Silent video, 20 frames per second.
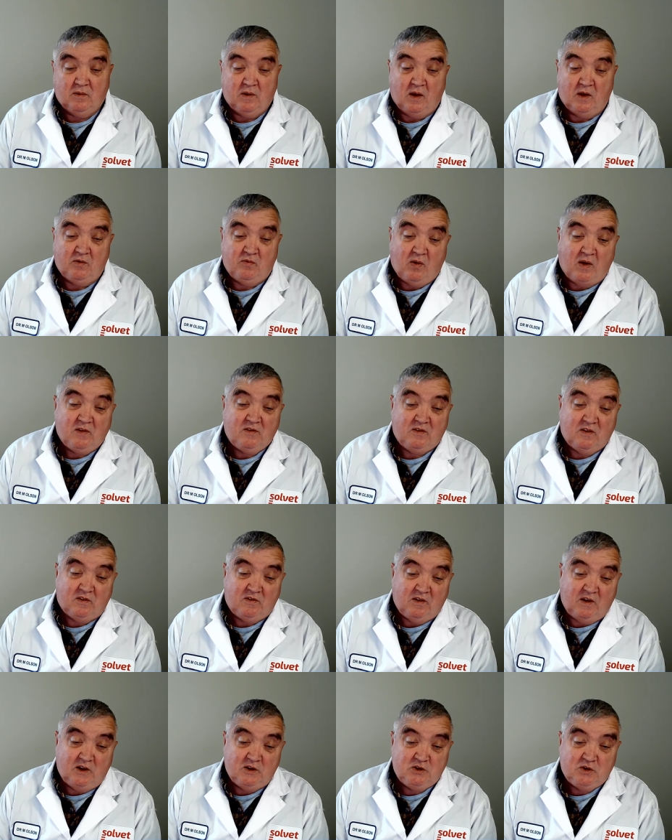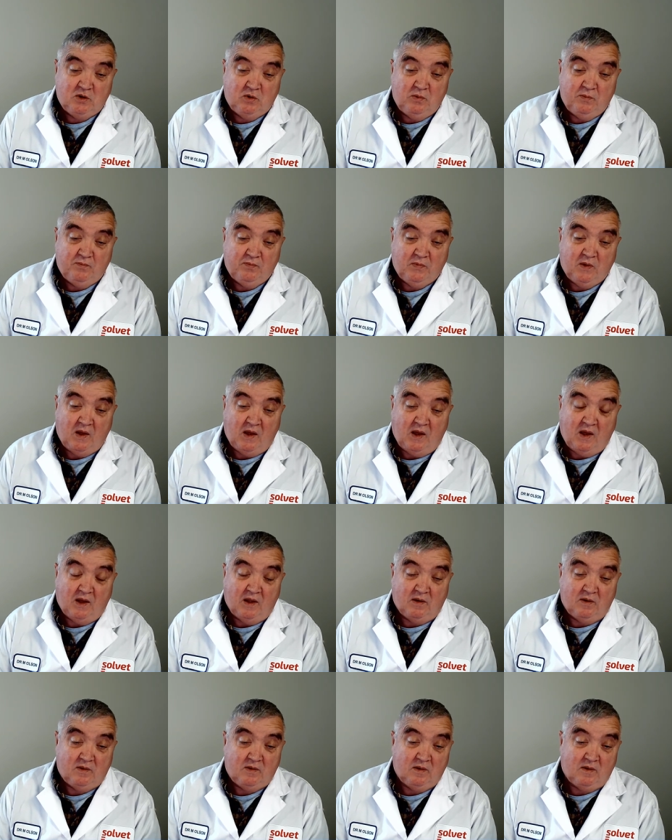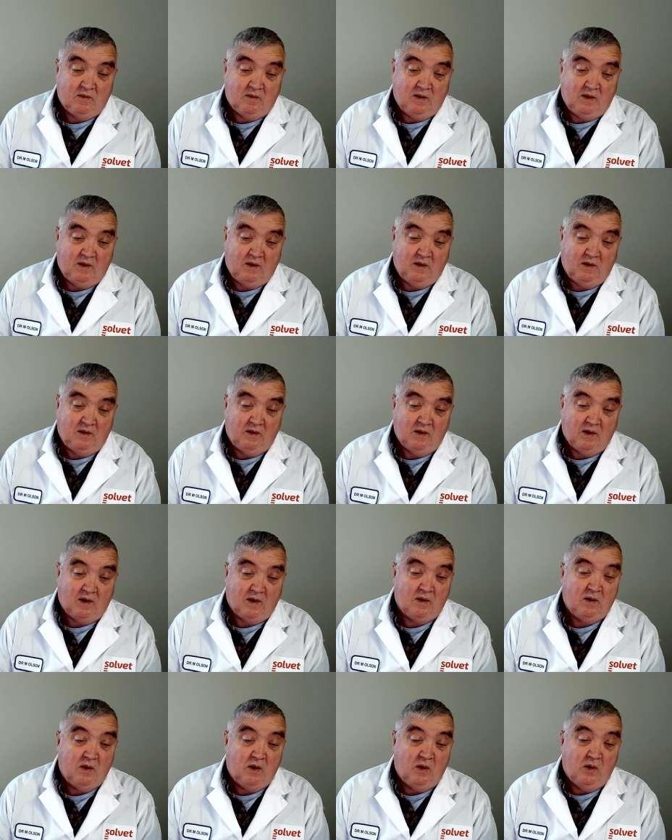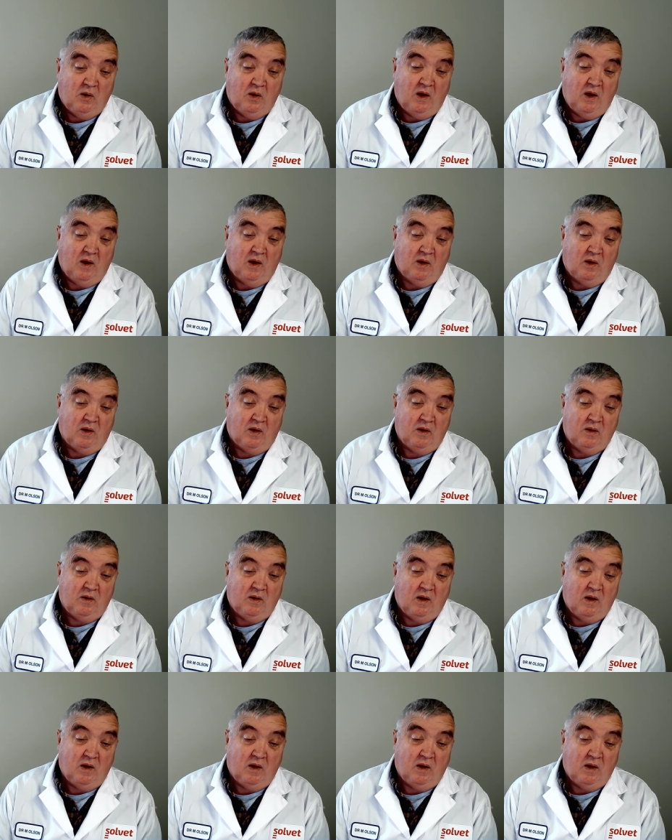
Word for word: address this issue, and the uh, uh